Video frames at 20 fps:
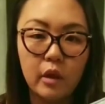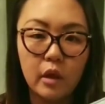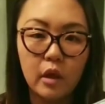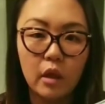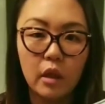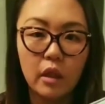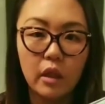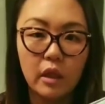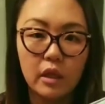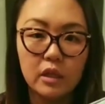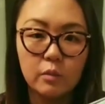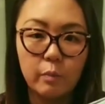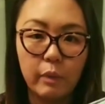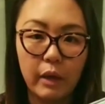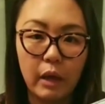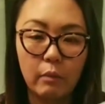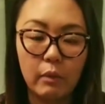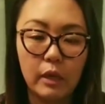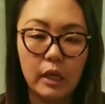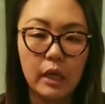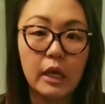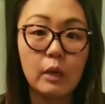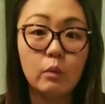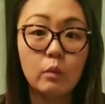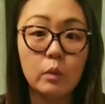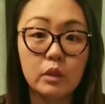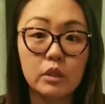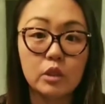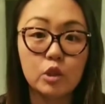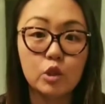This baby. It
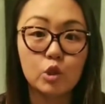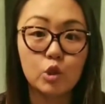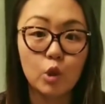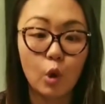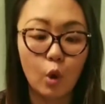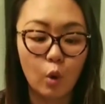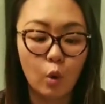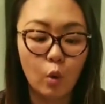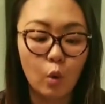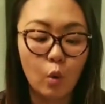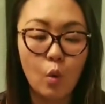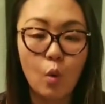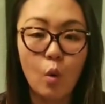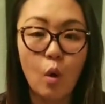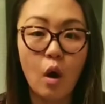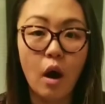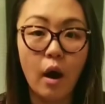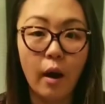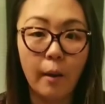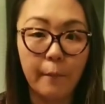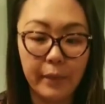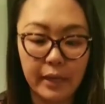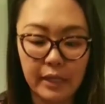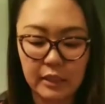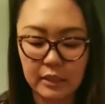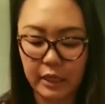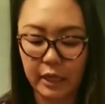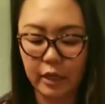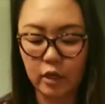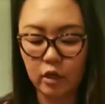was so
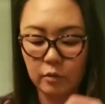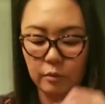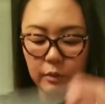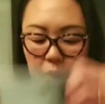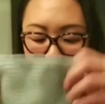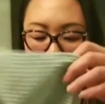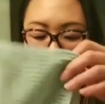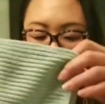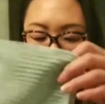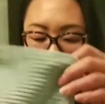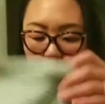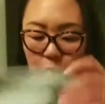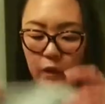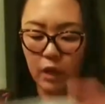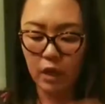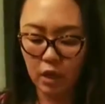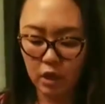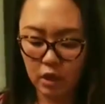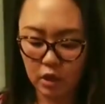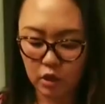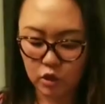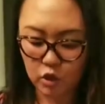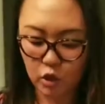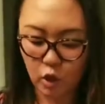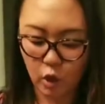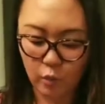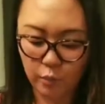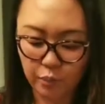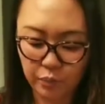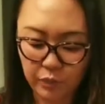amazing. I couldn't believe it.
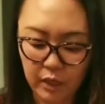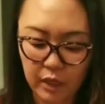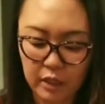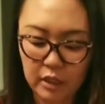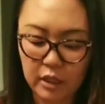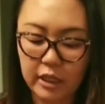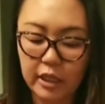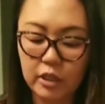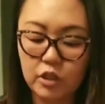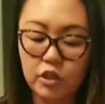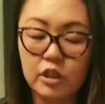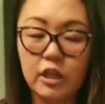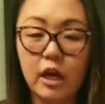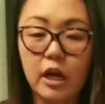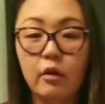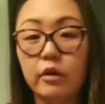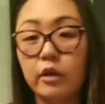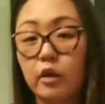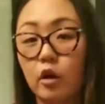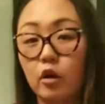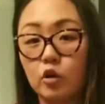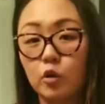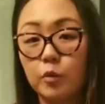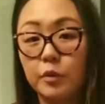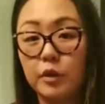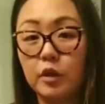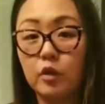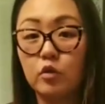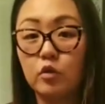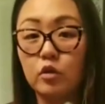So the kitchen towel can also be
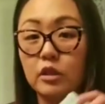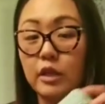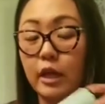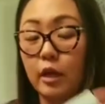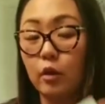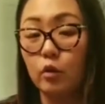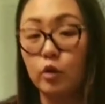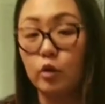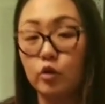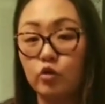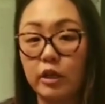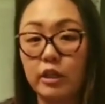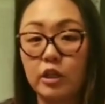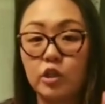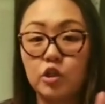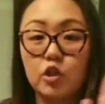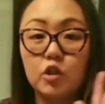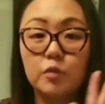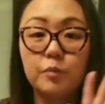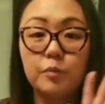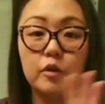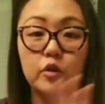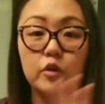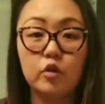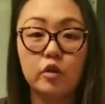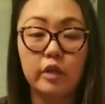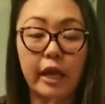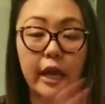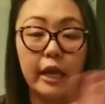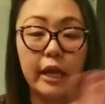used to not only dry dishes, but you
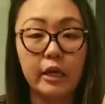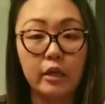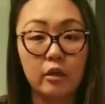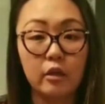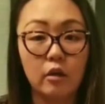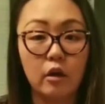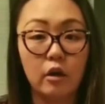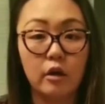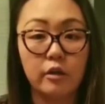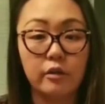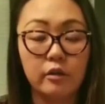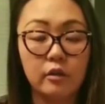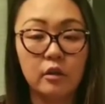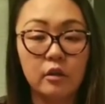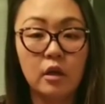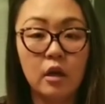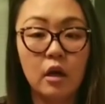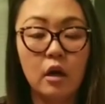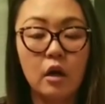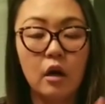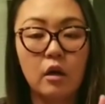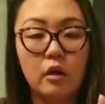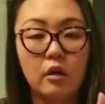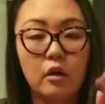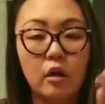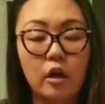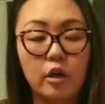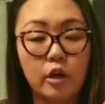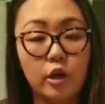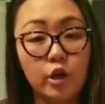can hang it on
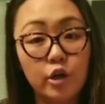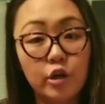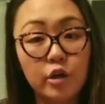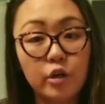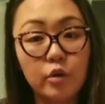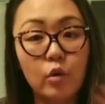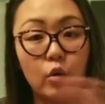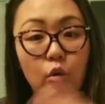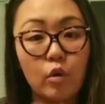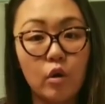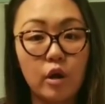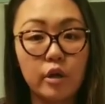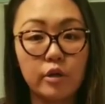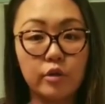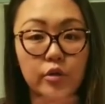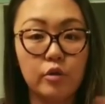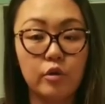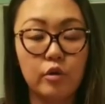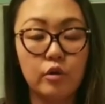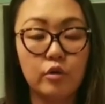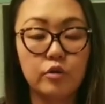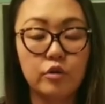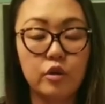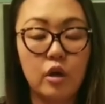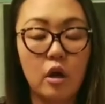a hook or on your